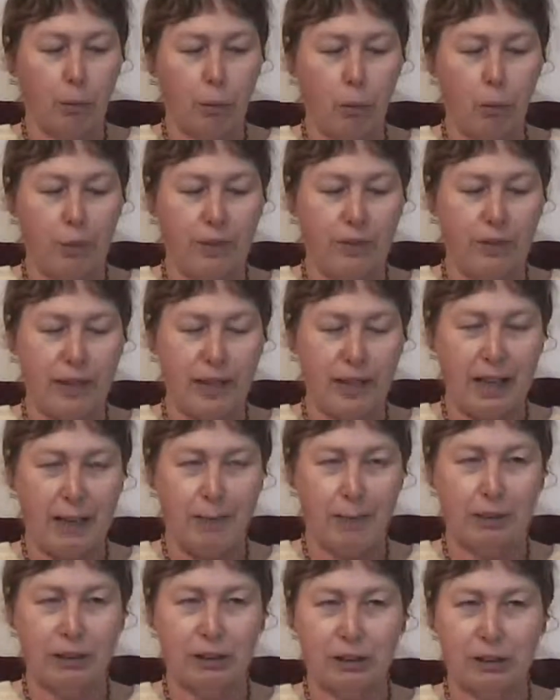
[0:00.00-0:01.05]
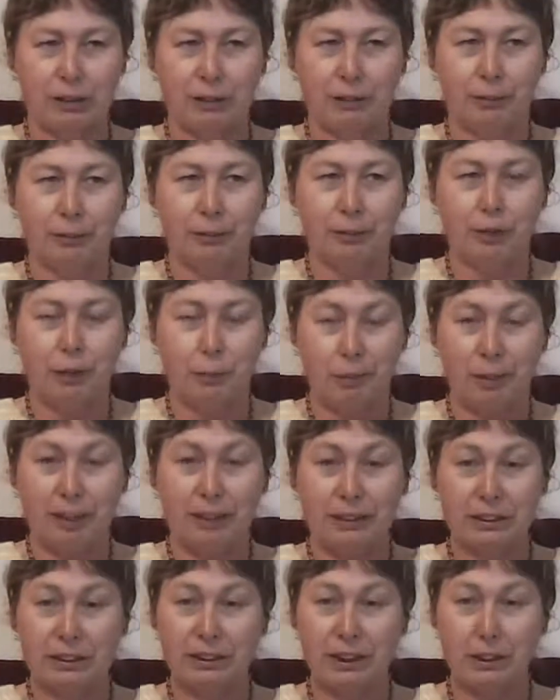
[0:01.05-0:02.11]
with the amateur,
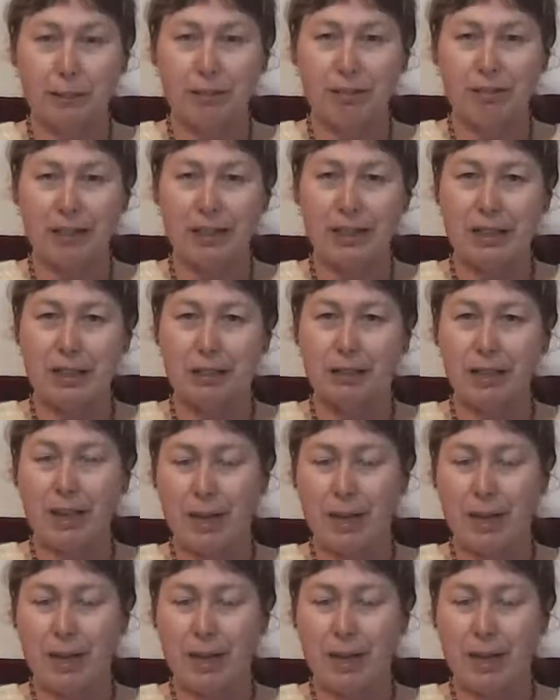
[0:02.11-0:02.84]
compared to CB radio,